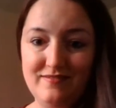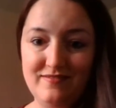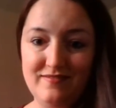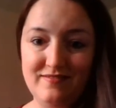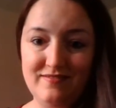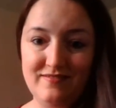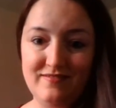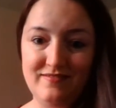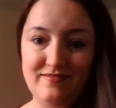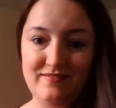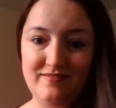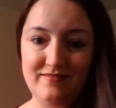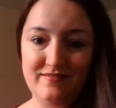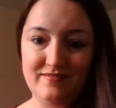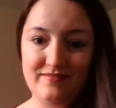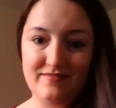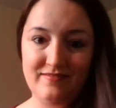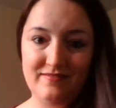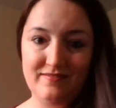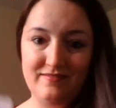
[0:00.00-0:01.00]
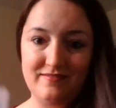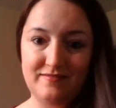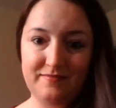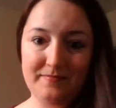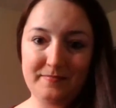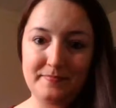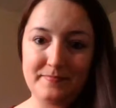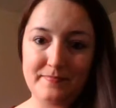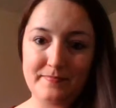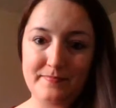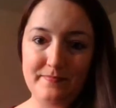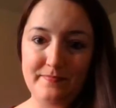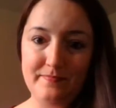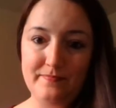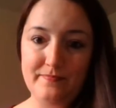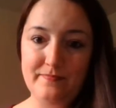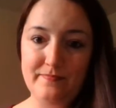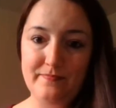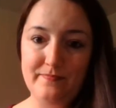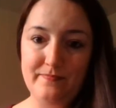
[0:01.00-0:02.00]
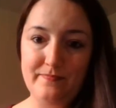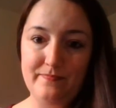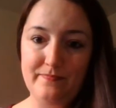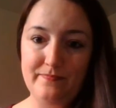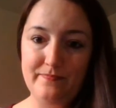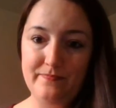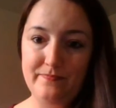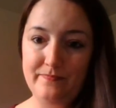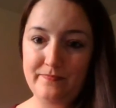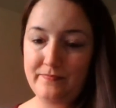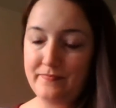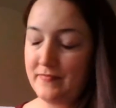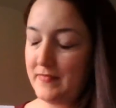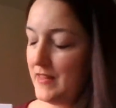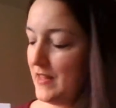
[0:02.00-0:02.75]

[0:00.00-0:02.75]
Nobody speaks.